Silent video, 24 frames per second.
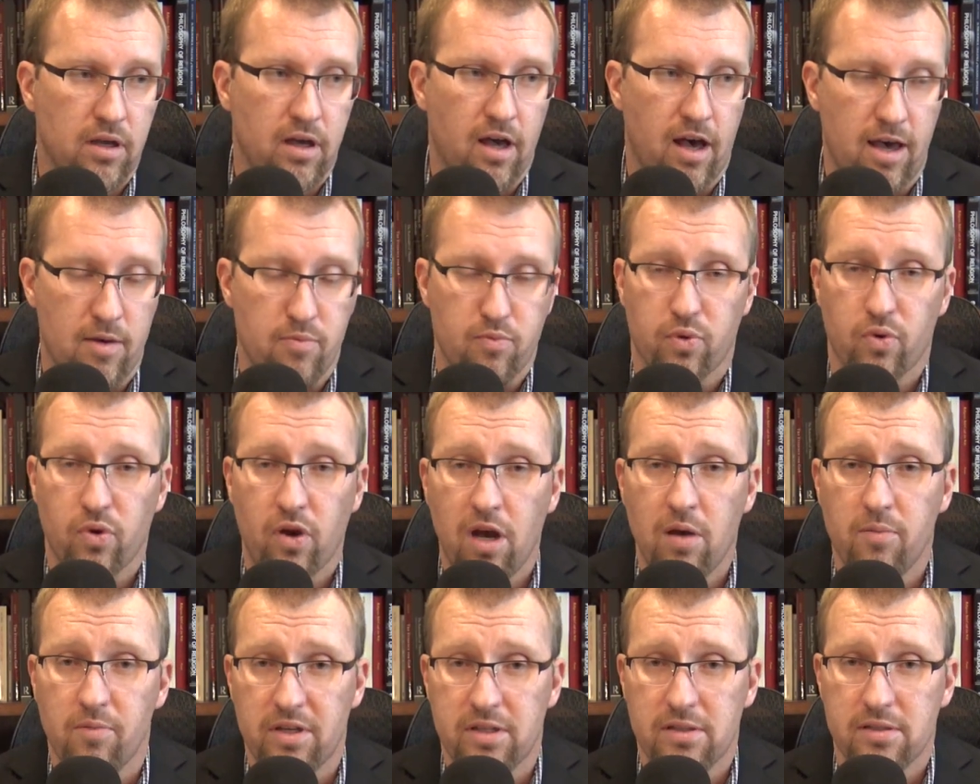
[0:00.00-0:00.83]
I
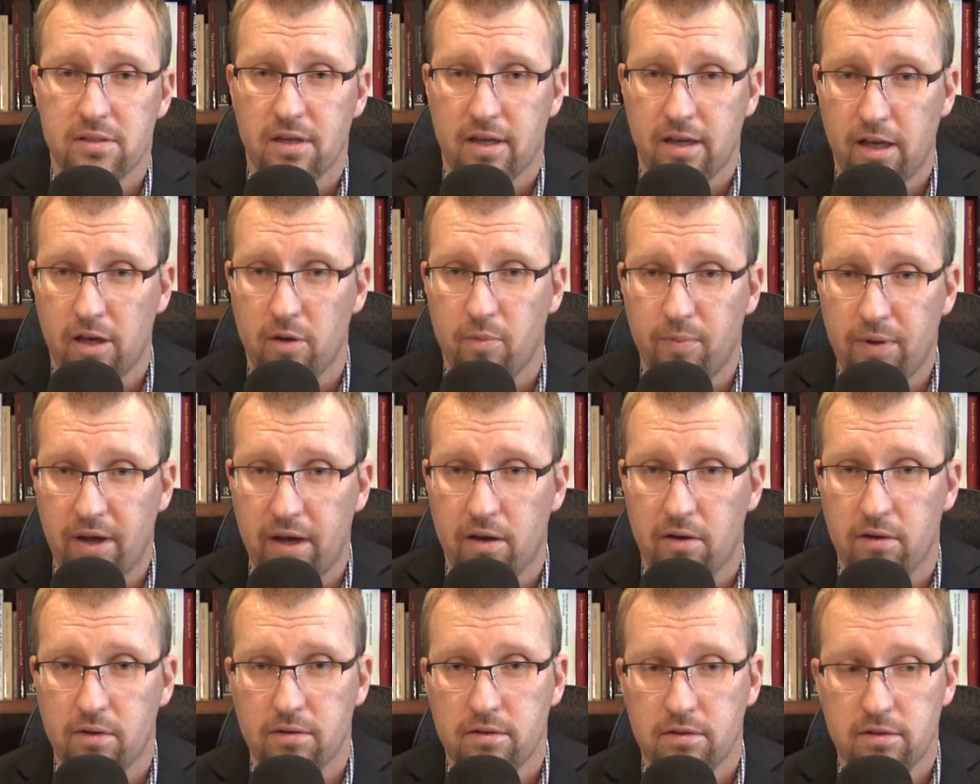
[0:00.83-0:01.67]
promised to help
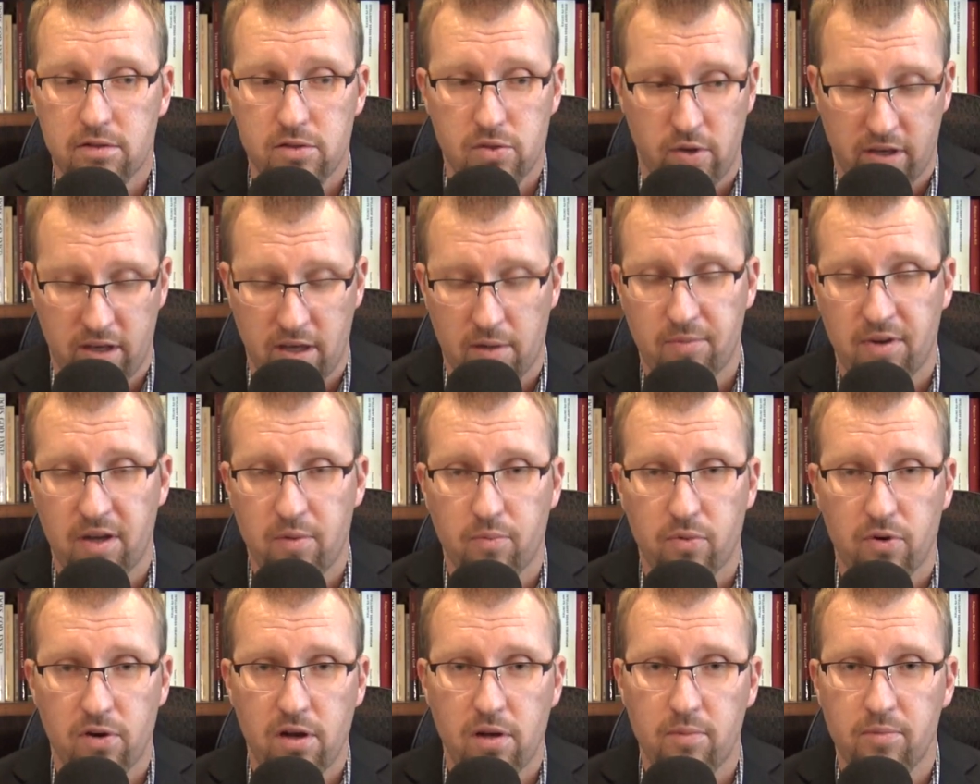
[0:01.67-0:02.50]
out, so I kept my
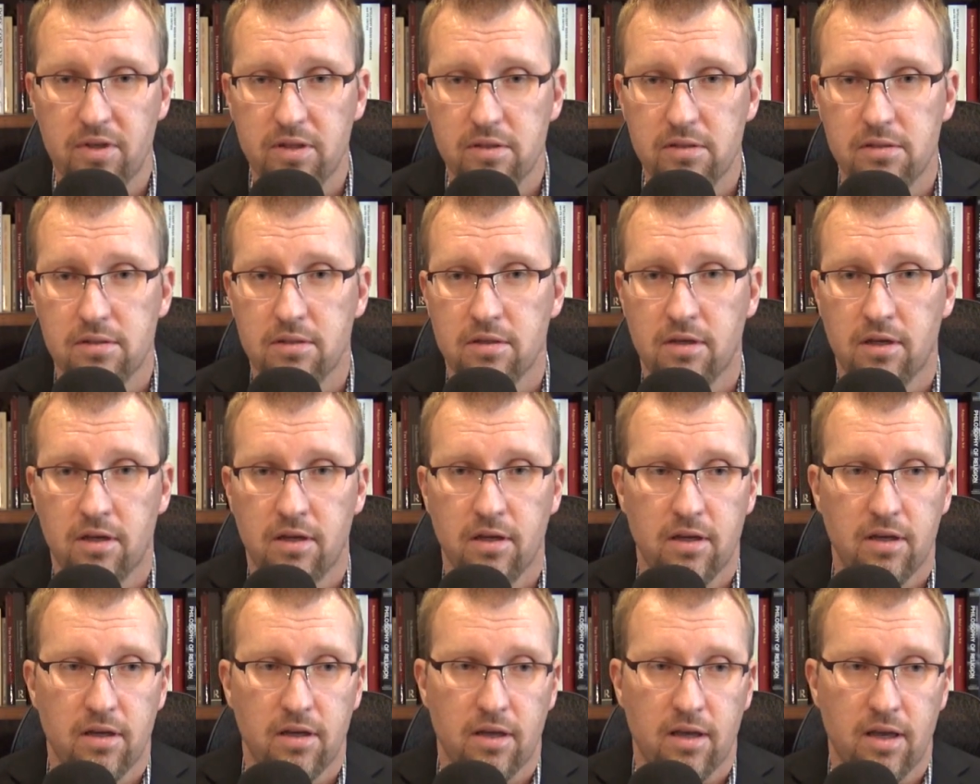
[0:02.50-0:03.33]
promise.
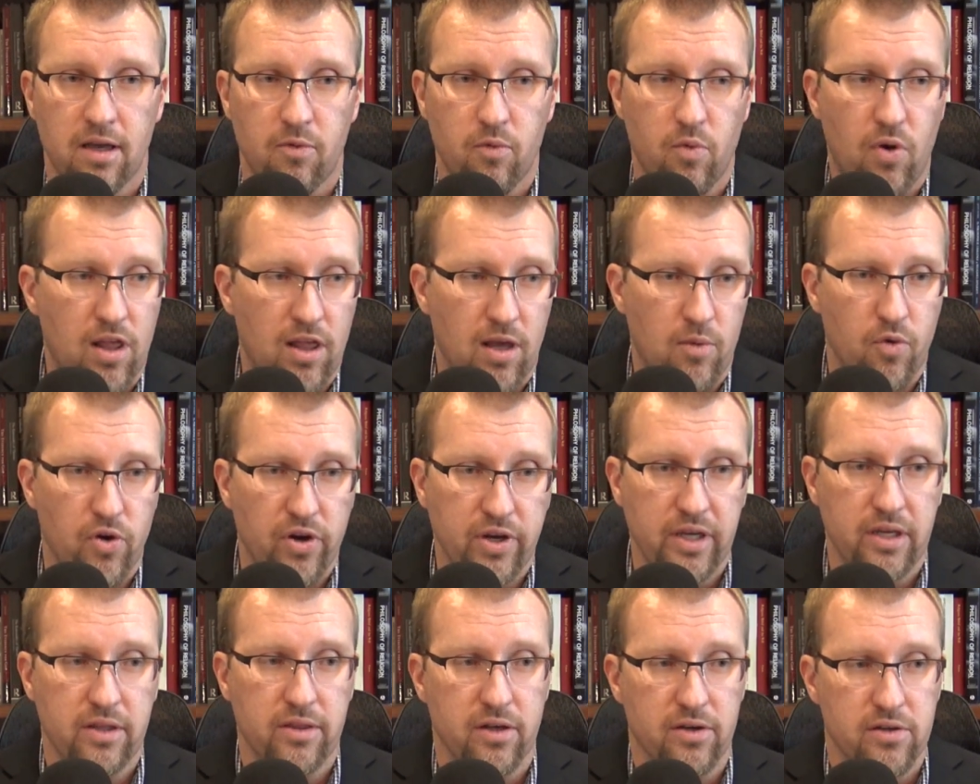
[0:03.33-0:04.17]
And while I'm
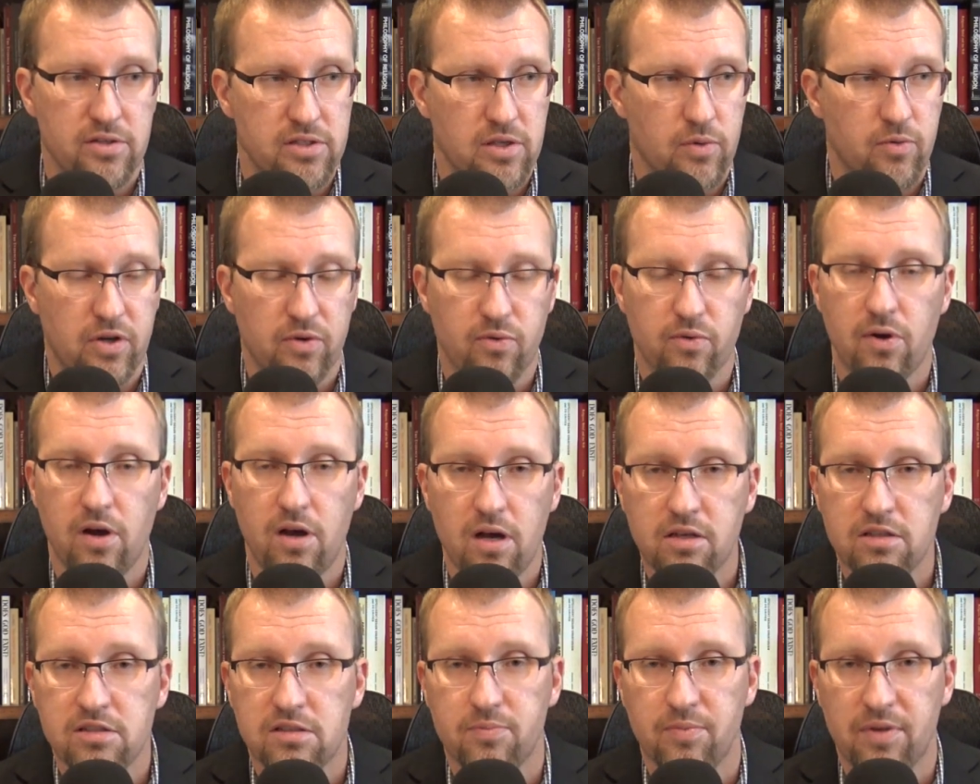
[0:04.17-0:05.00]
working there, someone
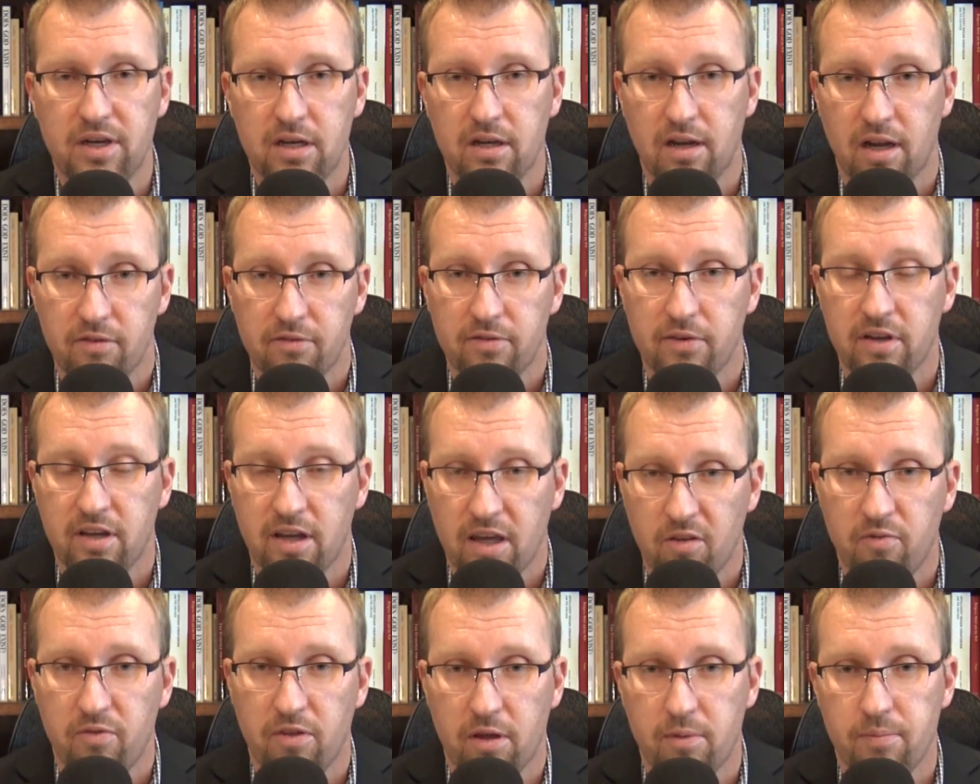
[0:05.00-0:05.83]
wrongs me and I
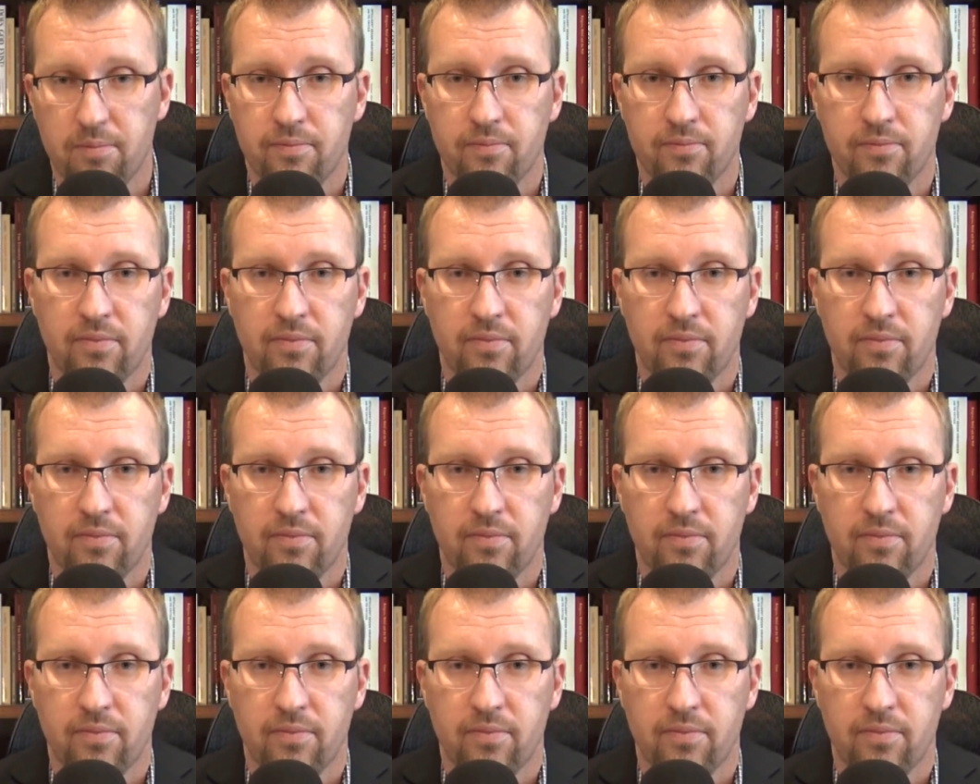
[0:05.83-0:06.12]
forgive them.